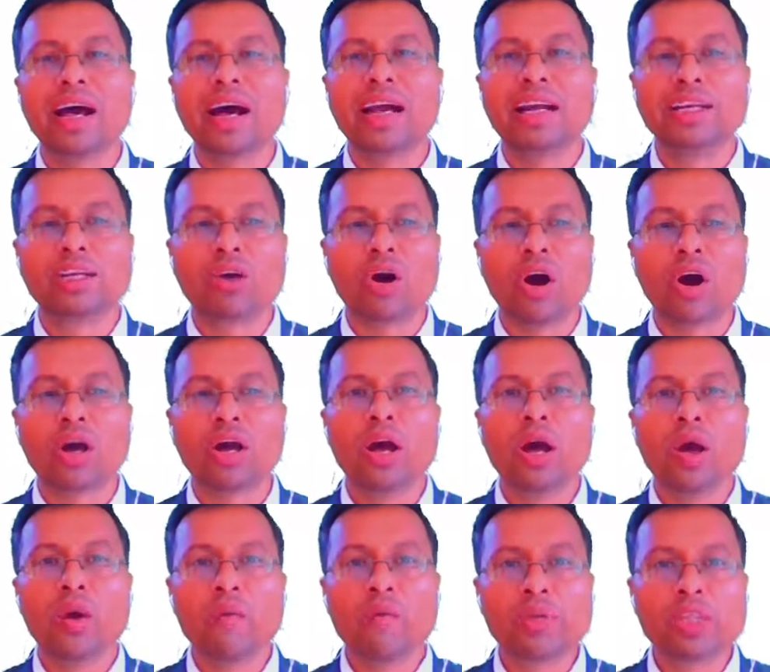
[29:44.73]
and talk
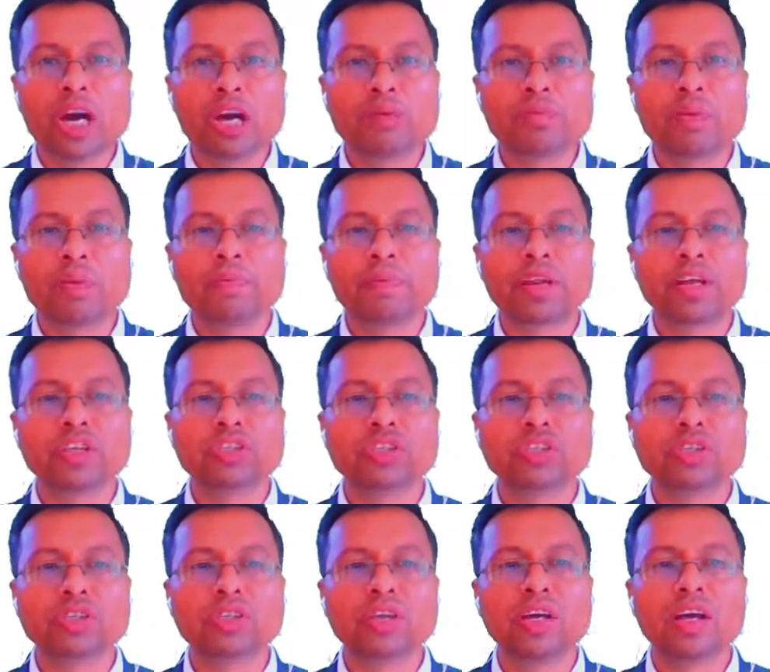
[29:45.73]
without
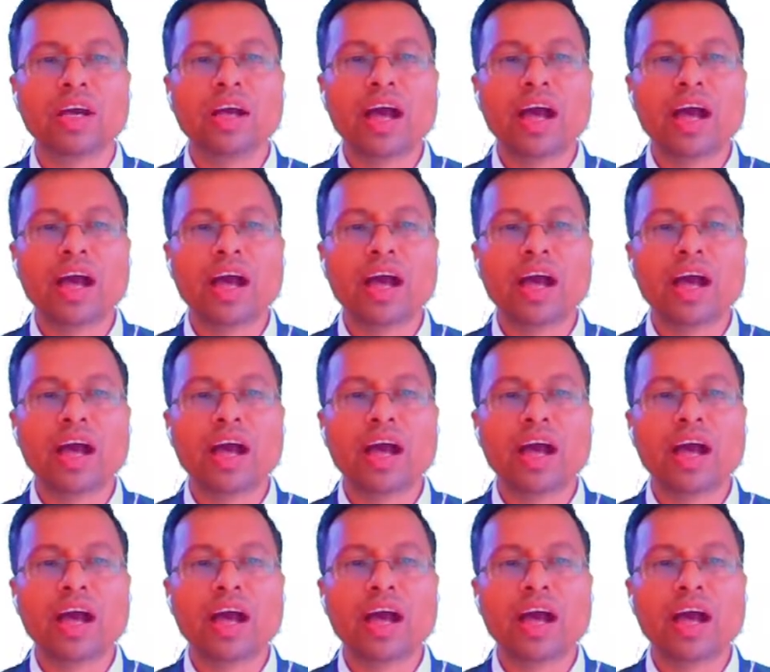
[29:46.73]
preparation